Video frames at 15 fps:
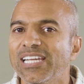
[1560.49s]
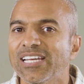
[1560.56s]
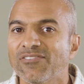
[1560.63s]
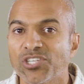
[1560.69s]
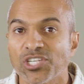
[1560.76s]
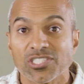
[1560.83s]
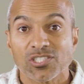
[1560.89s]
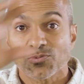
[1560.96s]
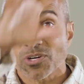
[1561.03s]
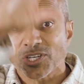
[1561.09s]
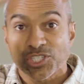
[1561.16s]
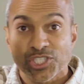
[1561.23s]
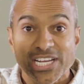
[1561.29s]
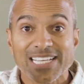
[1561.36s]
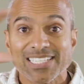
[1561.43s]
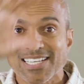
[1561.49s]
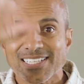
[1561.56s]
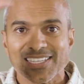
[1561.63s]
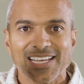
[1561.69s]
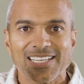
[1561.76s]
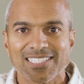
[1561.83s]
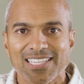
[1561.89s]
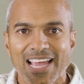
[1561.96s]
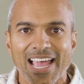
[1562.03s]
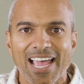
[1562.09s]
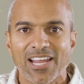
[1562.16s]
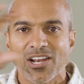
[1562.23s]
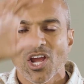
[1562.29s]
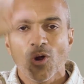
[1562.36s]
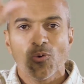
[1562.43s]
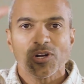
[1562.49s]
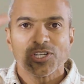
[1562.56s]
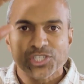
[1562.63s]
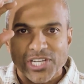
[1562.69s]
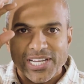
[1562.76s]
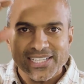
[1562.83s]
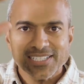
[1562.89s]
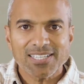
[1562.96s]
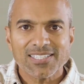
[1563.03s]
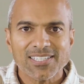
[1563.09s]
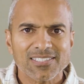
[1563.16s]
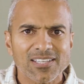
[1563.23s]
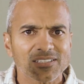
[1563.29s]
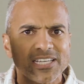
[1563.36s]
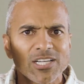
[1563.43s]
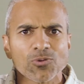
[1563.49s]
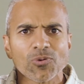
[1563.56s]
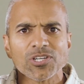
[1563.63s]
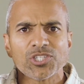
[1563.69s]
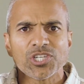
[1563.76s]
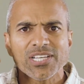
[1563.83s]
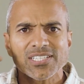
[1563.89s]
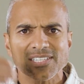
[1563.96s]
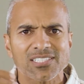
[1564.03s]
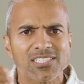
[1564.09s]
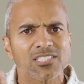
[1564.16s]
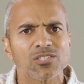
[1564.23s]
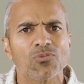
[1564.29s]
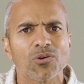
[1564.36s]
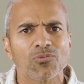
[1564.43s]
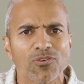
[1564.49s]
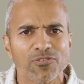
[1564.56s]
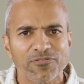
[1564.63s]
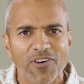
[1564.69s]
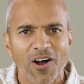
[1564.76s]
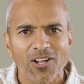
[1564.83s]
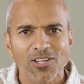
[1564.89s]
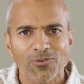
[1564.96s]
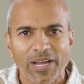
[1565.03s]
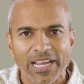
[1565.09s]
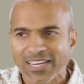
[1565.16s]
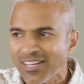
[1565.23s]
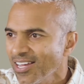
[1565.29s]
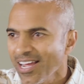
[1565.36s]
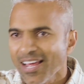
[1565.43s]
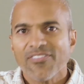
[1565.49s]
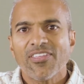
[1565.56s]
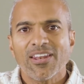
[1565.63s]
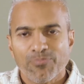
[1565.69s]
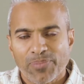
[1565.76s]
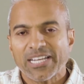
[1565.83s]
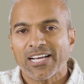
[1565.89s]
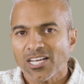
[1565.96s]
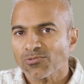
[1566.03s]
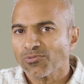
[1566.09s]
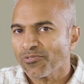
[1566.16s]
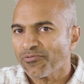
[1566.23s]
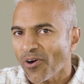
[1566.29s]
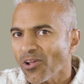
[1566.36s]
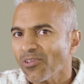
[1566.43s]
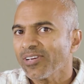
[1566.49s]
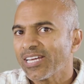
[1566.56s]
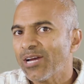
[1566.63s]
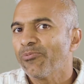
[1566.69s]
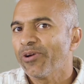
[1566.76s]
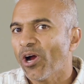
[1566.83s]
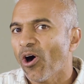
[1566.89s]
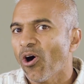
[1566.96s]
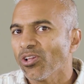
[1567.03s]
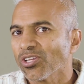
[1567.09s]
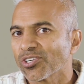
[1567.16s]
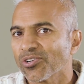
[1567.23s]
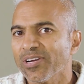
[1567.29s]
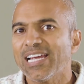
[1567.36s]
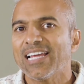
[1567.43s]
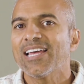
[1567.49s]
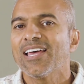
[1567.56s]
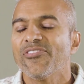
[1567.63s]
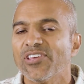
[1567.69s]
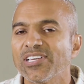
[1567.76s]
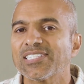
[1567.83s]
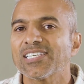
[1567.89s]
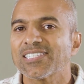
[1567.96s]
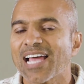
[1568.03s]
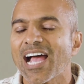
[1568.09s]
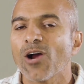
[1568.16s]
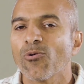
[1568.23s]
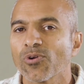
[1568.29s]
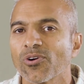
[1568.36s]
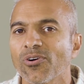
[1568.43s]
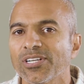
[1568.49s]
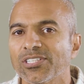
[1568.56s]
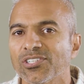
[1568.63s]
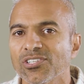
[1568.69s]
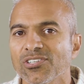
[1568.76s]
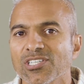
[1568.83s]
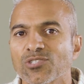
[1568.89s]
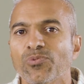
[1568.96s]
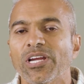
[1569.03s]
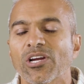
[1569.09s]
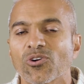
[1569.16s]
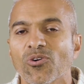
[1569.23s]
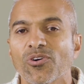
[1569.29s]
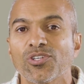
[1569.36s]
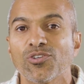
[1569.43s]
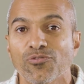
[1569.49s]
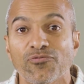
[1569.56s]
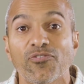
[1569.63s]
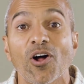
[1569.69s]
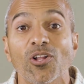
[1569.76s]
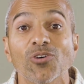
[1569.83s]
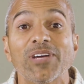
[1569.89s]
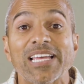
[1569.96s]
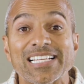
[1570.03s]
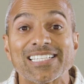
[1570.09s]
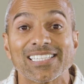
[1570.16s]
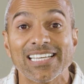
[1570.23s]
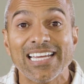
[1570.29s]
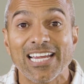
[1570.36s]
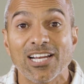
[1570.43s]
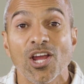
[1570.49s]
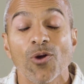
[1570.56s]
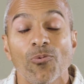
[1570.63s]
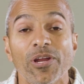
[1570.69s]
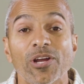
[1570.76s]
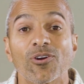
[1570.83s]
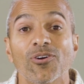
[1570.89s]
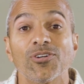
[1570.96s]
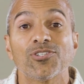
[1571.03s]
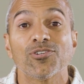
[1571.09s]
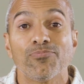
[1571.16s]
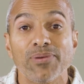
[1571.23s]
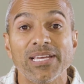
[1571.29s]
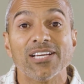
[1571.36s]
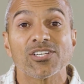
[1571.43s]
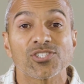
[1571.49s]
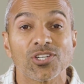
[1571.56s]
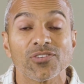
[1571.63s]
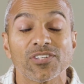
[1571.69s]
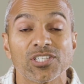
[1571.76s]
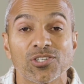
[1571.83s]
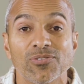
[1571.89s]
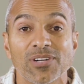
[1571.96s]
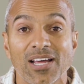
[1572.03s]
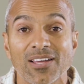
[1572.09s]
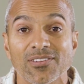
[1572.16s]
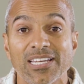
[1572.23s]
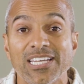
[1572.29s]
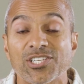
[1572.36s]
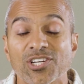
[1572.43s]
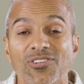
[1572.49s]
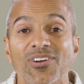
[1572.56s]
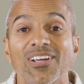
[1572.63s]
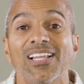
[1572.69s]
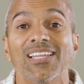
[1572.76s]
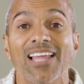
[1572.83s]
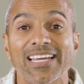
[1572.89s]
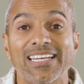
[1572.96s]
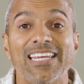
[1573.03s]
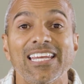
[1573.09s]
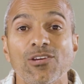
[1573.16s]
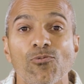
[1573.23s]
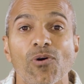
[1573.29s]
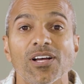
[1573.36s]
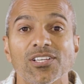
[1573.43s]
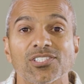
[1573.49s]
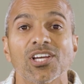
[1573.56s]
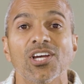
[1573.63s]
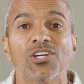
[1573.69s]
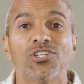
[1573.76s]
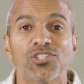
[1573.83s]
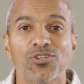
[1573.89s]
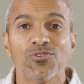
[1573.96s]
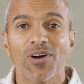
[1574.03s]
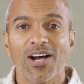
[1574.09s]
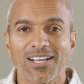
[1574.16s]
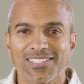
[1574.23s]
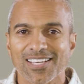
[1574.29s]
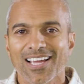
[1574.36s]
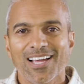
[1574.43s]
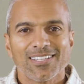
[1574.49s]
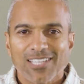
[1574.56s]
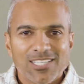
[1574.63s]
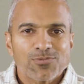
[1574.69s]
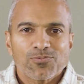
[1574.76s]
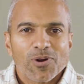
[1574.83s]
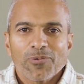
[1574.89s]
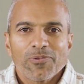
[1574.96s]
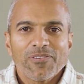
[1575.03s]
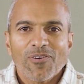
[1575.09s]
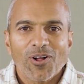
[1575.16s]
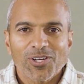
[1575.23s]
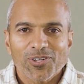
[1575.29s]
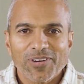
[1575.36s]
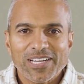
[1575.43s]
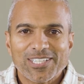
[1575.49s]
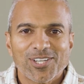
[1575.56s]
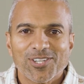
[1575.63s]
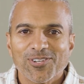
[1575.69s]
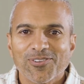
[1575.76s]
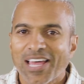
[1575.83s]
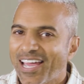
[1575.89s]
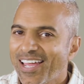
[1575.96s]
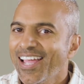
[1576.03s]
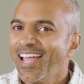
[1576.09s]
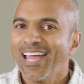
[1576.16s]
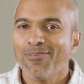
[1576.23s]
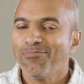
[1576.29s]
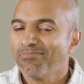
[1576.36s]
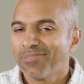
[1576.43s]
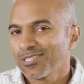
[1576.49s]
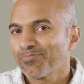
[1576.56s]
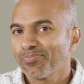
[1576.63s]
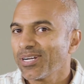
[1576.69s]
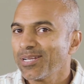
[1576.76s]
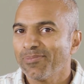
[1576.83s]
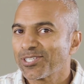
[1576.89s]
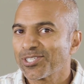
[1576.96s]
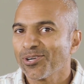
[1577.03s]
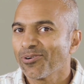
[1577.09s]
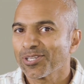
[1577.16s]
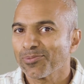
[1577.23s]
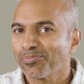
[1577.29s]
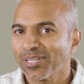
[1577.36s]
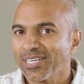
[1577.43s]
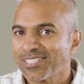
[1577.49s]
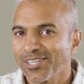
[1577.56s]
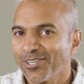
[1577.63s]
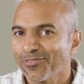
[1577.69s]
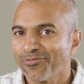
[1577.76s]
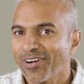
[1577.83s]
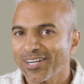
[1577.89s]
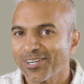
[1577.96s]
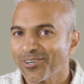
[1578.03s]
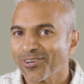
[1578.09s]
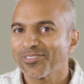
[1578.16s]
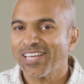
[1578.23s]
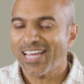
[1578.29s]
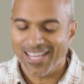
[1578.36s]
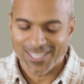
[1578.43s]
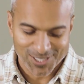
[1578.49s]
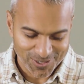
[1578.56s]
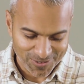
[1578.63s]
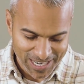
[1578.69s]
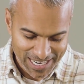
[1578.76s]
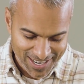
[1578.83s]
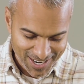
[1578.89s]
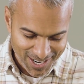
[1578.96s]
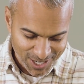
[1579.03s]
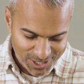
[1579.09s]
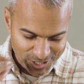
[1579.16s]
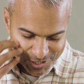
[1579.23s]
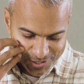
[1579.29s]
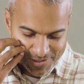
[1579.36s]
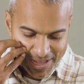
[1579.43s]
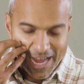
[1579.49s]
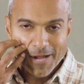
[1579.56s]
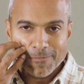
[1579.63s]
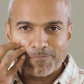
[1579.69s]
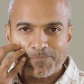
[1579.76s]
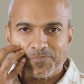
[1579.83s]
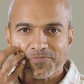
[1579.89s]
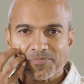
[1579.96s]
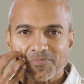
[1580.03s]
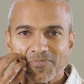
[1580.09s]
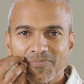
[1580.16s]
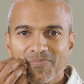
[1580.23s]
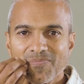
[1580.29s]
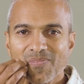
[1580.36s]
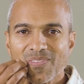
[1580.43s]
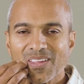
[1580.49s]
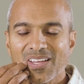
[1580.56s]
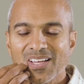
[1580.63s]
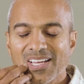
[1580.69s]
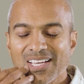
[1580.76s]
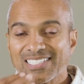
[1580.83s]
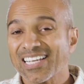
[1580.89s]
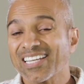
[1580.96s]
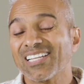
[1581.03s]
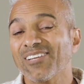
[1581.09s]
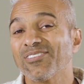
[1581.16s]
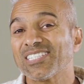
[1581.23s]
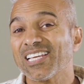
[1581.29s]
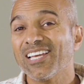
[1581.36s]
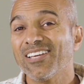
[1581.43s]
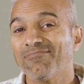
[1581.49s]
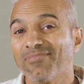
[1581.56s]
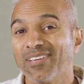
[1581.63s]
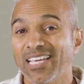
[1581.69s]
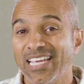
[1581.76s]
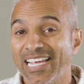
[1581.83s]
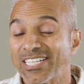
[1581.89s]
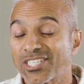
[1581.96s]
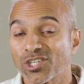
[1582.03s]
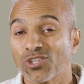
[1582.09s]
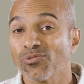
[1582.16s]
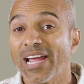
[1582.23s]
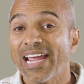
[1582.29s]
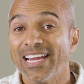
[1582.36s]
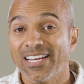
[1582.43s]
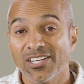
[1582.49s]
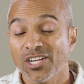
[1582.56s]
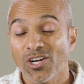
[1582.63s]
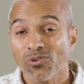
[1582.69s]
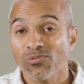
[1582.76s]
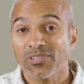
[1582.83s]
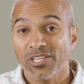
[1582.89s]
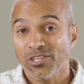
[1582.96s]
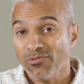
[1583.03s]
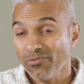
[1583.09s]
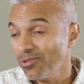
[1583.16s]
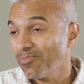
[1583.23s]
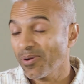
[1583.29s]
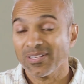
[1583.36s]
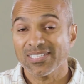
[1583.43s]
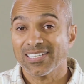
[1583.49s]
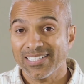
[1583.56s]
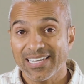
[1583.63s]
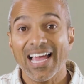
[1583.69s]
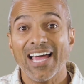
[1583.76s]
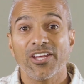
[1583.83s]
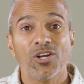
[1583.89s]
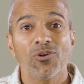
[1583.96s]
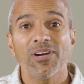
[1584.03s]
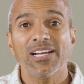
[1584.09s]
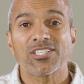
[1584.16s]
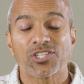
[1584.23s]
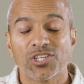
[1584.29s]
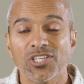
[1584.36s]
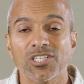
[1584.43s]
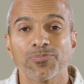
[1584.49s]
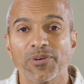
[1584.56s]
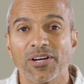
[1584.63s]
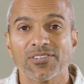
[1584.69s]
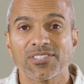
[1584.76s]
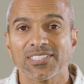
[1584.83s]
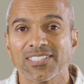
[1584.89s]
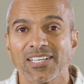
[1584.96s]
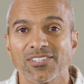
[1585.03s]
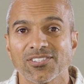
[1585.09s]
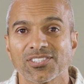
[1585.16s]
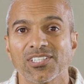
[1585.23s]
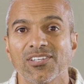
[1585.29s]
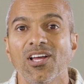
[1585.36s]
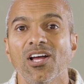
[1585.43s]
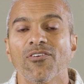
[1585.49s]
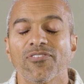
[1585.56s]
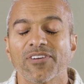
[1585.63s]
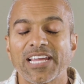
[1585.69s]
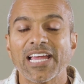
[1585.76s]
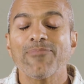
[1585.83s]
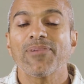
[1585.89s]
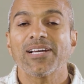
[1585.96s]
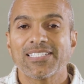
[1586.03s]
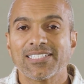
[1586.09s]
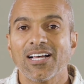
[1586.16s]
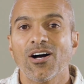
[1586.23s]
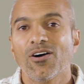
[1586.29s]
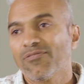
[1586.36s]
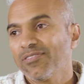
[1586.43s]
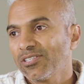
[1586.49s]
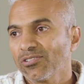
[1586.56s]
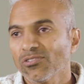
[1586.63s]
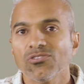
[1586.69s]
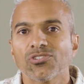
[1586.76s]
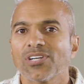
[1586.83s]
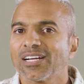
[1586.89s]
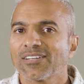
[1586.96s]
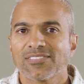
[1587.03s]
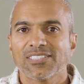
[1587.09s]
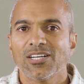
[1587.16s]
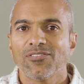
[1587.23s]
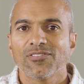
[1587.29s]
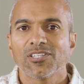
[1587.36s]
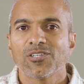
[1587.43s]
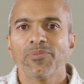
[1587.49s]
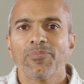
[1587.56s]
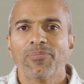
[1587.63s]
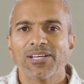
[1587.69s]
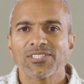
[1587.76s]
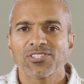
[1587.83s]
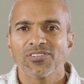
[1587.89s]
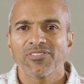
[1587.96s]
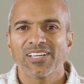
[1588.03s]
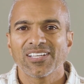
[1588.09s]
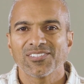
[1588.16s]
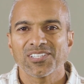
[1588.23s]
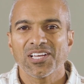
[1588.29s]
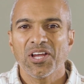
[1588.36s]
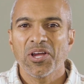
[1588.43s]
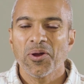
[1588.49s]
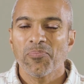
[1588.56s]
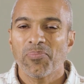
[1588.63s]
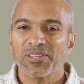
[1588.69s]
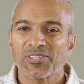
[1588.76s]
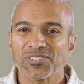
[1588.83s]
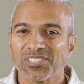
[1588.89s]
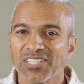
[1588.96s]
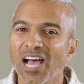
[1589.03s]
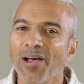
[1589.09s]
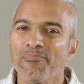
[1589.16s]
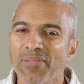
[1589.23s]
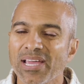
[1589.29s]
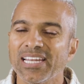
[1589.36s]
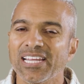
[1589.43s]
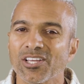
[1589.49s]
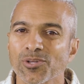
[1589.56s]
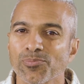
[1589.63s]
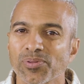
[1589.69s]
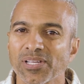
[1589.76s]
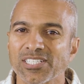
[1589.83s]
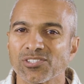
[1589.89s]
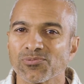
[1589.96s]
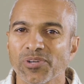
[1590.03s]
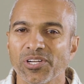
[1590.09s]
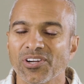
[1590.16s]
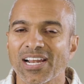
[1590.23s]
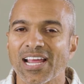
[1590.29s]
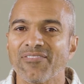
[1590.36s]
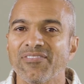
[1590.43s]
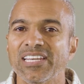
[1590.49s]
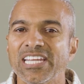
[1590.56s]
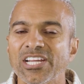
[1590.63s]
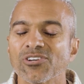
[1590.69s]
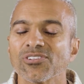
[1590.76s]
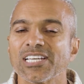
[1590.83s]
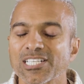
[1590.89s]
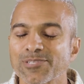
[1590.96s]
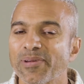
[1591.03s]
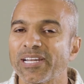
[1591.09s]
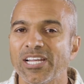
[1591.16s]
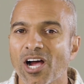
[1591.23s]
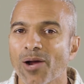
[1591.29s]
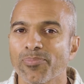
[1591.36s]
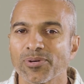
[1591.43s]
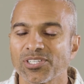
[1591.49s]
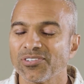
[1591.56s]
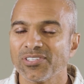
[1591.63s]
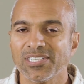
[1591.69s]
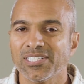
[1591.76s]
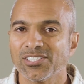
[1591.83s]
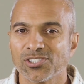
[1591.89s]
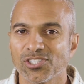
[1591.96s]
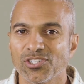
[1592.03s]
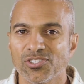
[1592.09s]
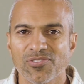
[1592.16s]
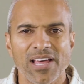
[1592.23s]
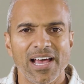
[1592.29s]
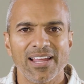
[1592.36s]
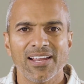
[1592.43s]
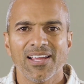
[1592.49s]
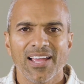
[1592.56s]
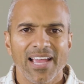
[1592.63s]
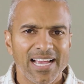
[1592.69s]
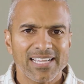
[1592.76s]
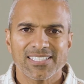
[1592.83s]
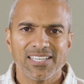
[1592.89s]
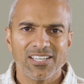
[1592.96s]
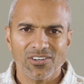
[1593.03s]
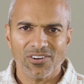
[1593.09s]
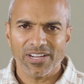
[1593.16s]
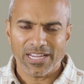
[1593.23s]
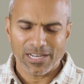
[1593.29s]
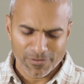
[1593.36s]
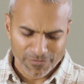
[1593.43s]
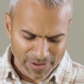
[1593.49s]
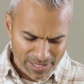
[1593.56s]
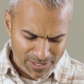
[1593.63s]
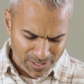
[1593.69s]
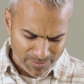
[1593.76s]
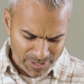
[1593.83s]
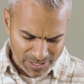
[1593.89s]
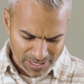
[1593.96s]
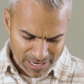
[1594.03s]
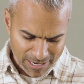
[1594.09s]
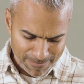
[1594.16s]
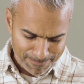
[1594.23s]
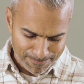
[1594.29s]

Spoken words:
of Jesus, where Jesus is the head, where Jesus is the leader, where Jesus is the one we're following, then because we're following him, we all agree, this is how we're going to do this. We are going to follow his lead. We are going to be a servant to each other like he was to us. This is where we've all agreed to do that. And there's pretty much no other place that you'll find on earth that has agreed to do that. Second, I would say it's great. You probably say, yeah, you know what? It's good to prioritize others, to forget myself and to lose track of self a little bit by serving others. But there's not many other places where you're going to have nearly as many opportunities to do that as here in a faith community.